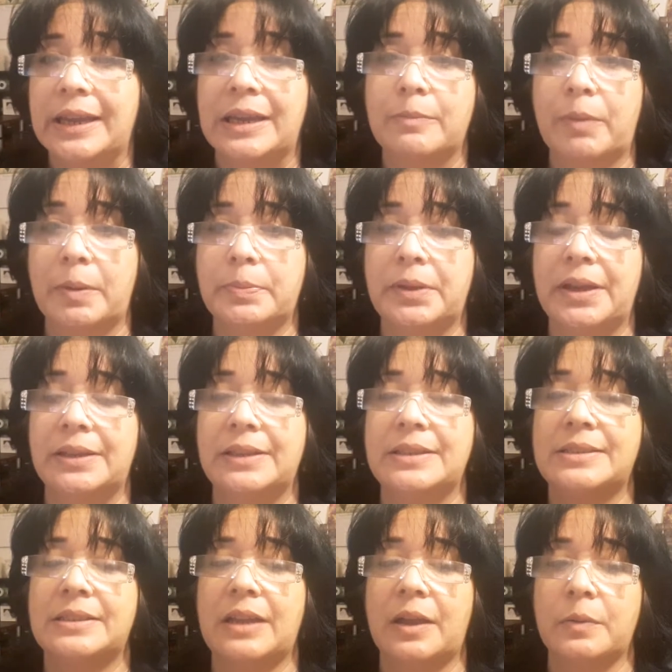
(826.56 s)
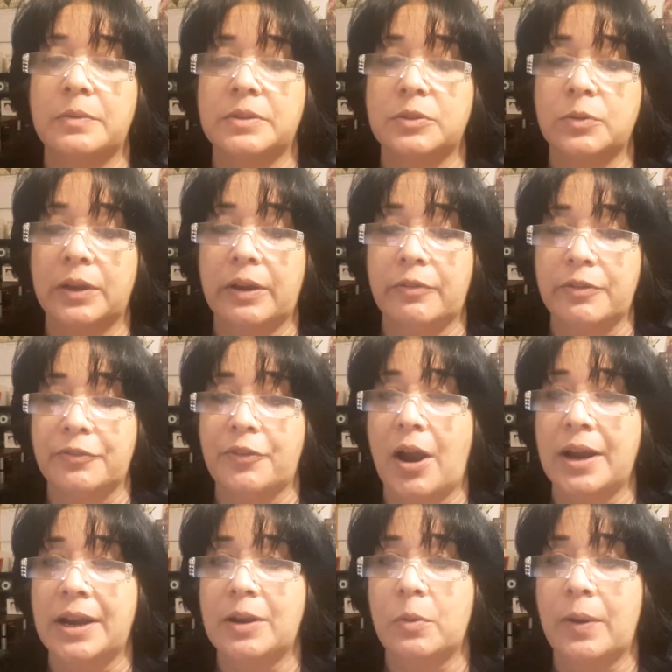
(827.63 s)
in my playlist, I was doing every
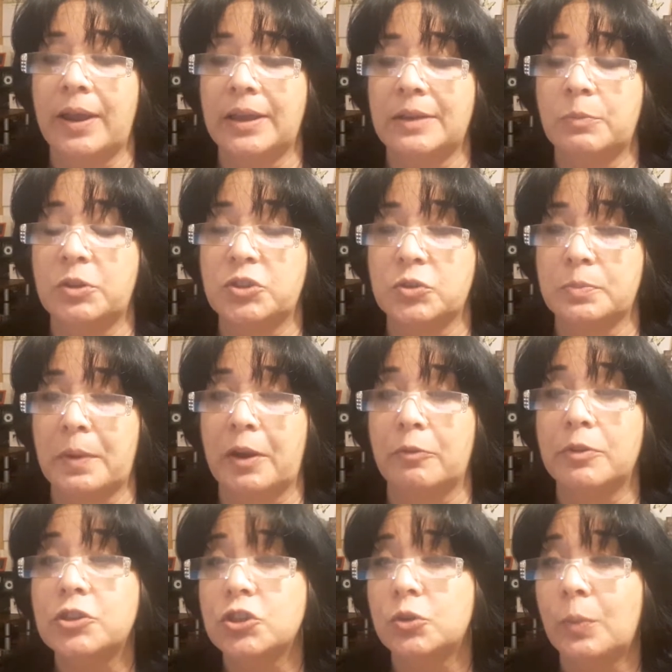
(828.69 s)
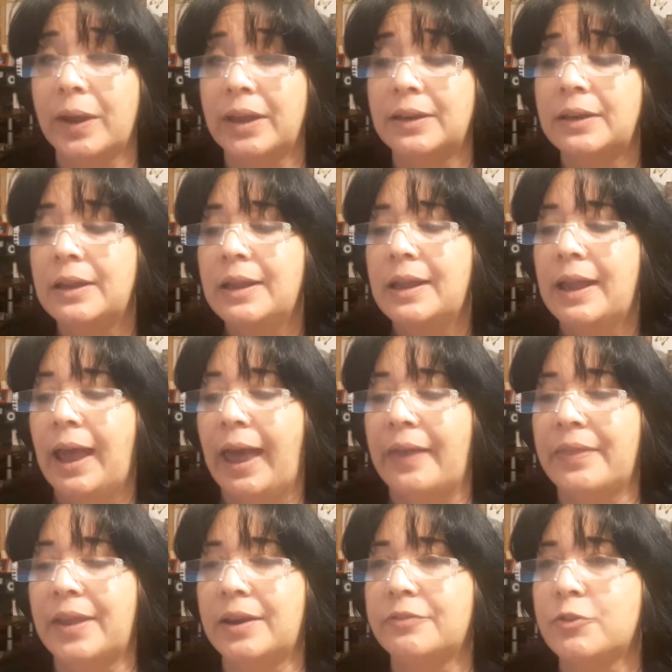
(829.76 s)
Friday weigh-in, which is my original weigh-in.
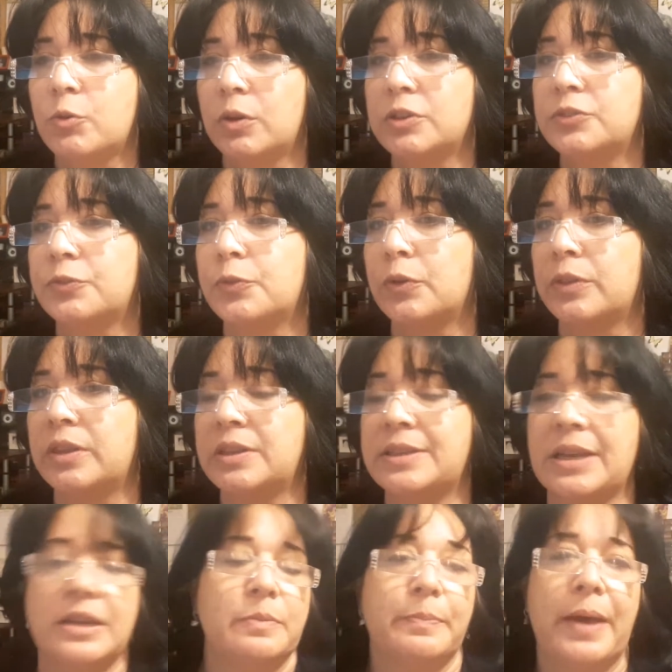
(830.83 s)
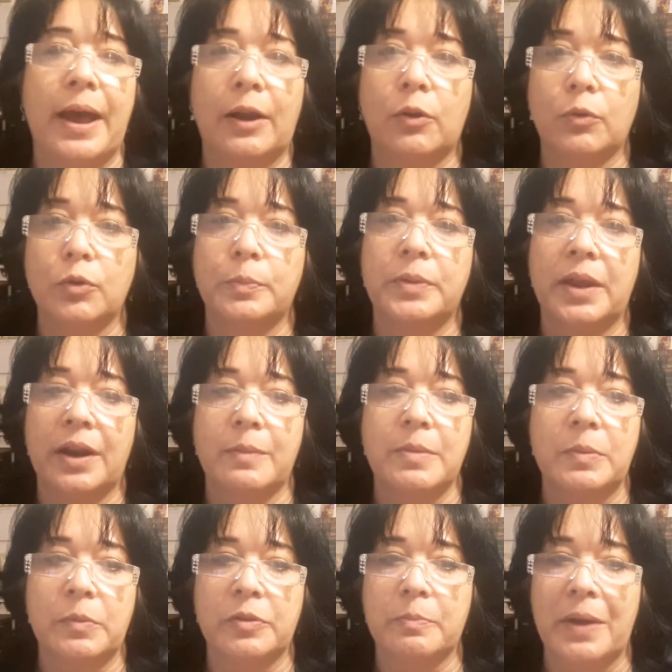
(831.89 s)
And then, of course, for the Take It Back group that
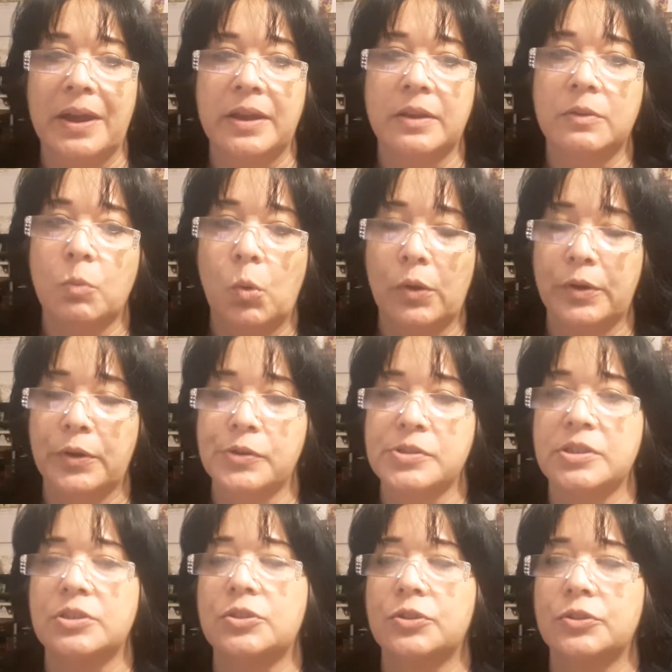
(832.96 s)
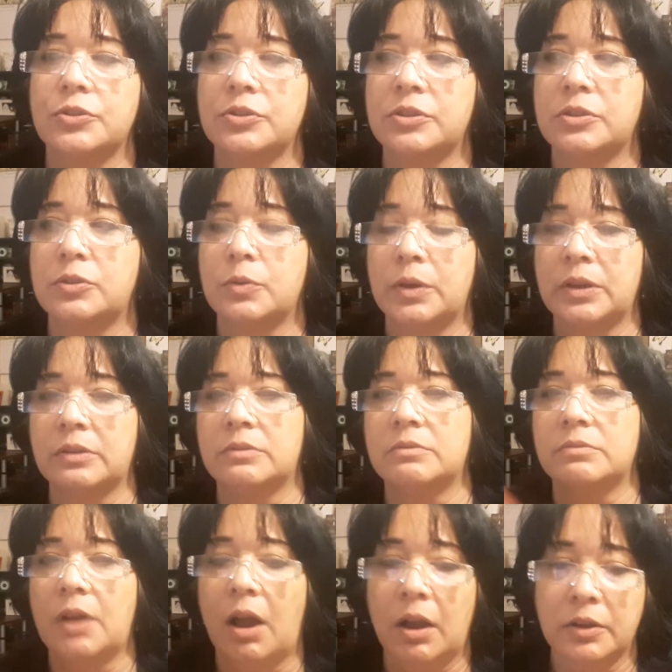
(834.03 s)
I'm in with my warrior sisters, doing
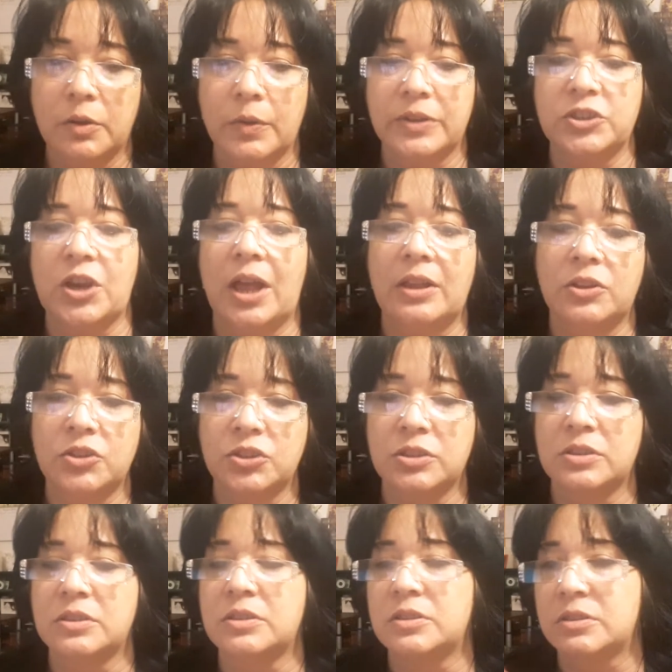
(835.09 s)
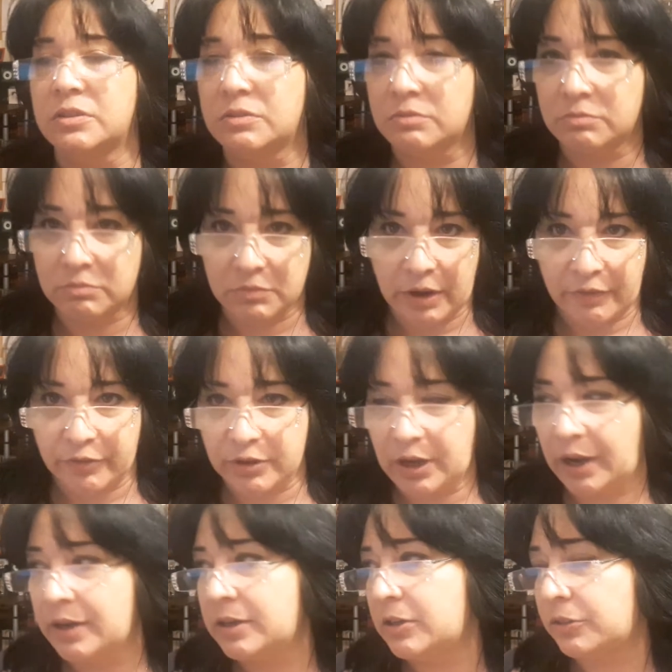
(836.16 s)
ongoing challenges every
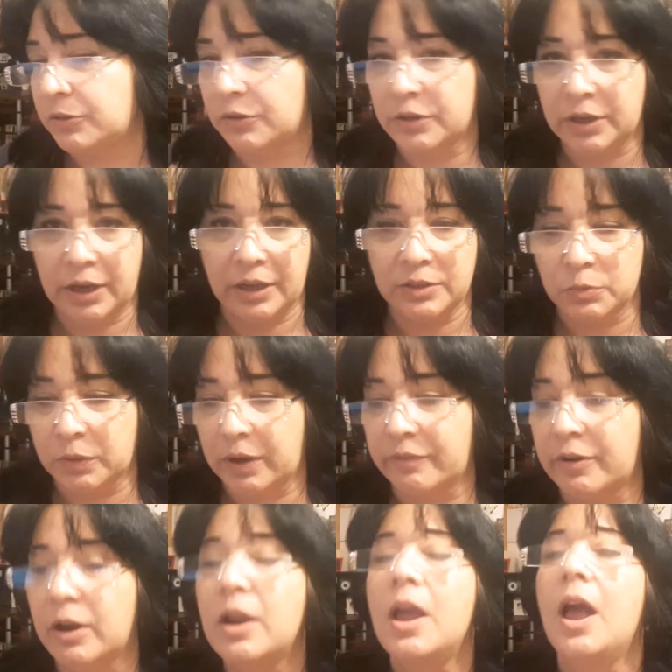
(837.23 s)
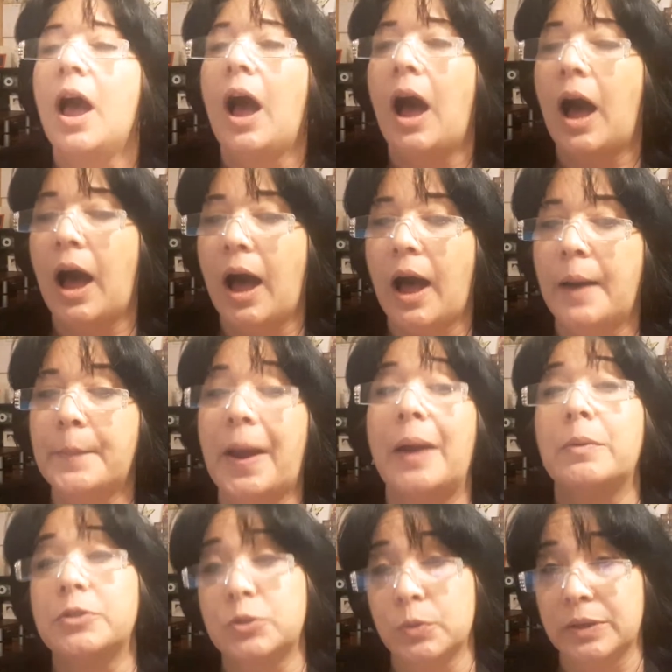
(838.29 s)
90, 30 days, whatever,
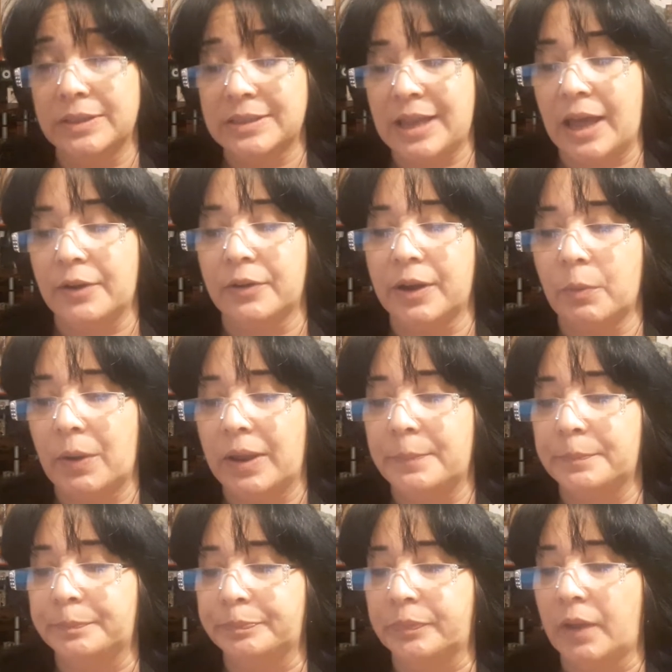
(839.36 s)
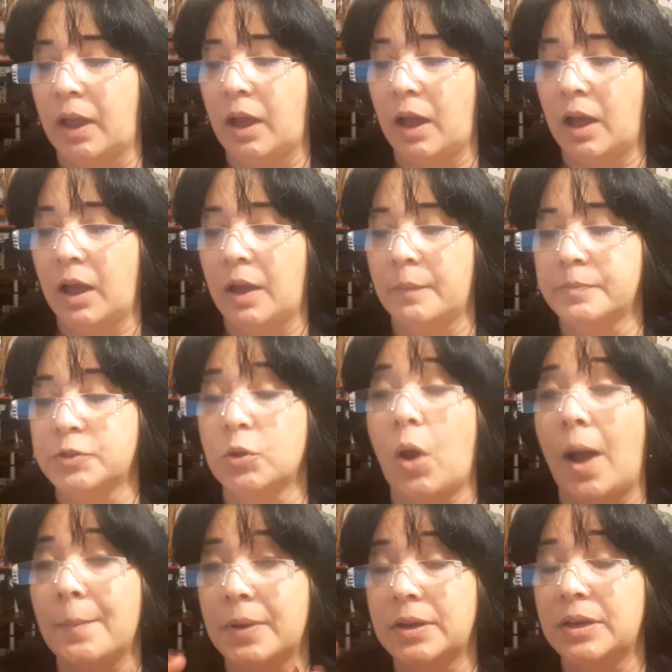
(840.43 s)
I was doing a Saturday weigh-in. So
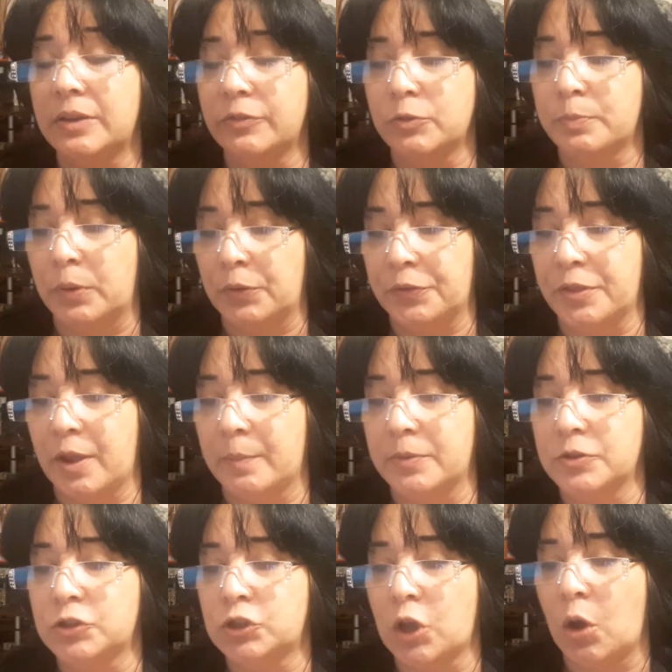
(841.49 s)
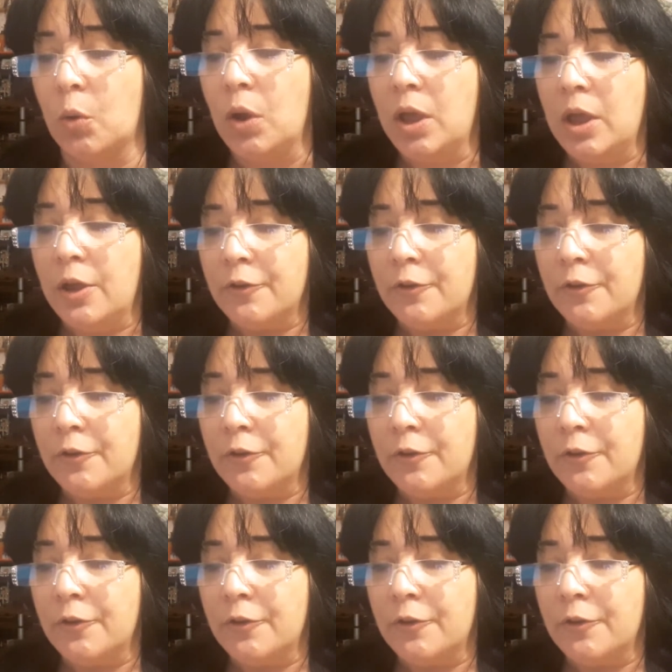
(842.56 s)
I'm going to give you both numbers. So